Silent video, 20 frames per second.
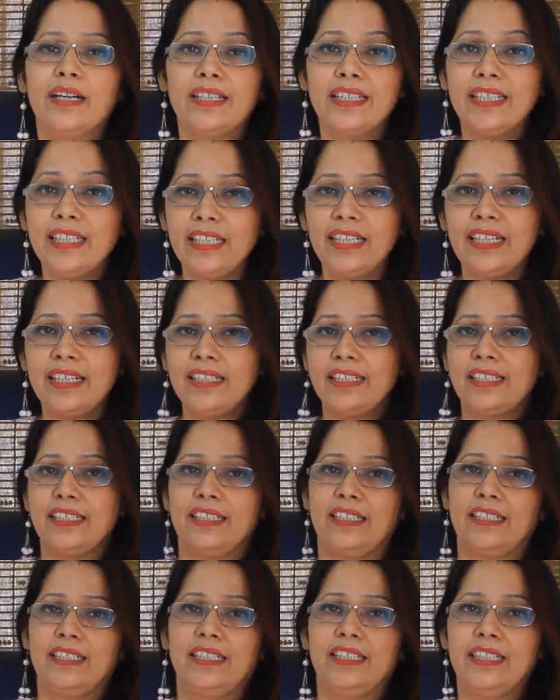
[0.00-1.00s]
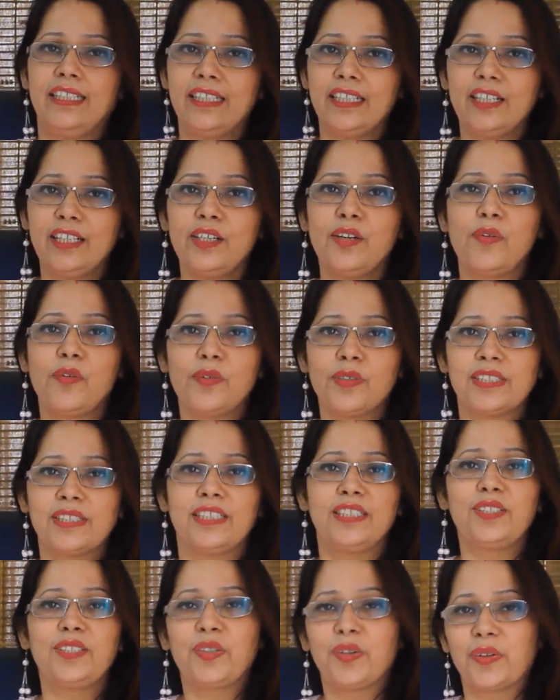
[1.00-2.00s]
ENT, ear, nose
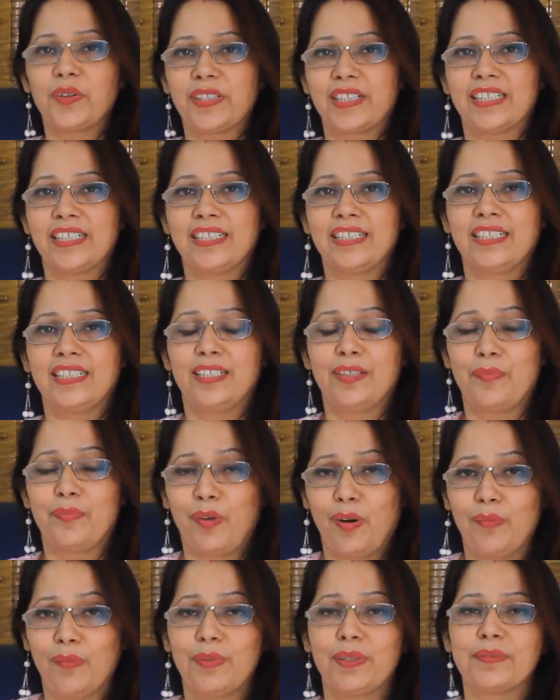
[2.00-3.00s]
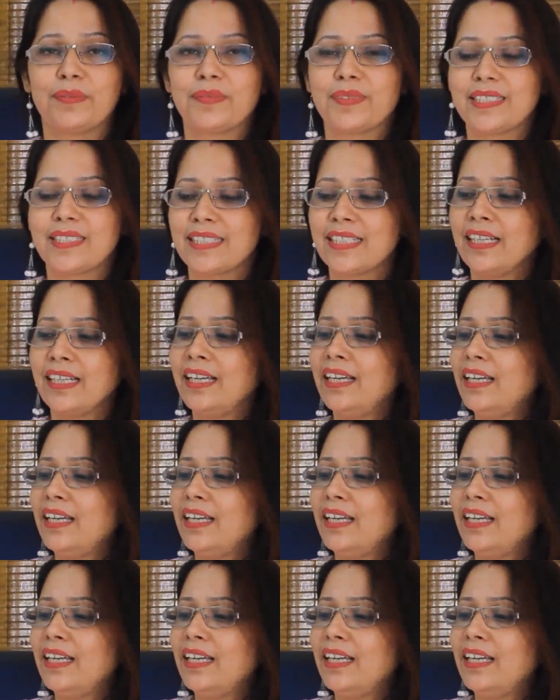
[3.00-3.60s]
and throat problems.